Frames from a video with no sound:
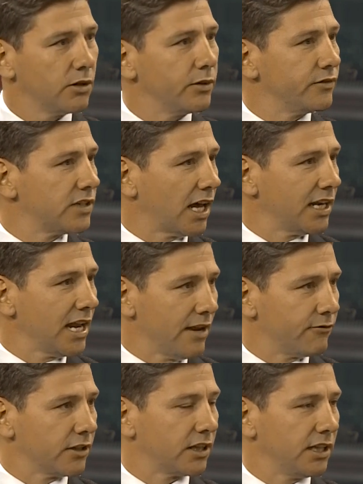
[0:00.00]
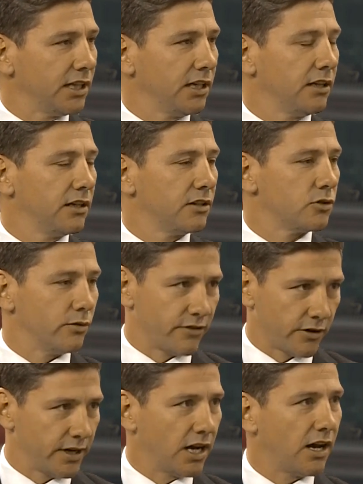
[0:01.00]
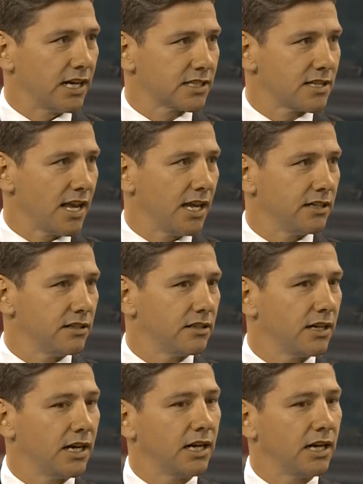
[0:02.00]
We've done everything to a very high standard,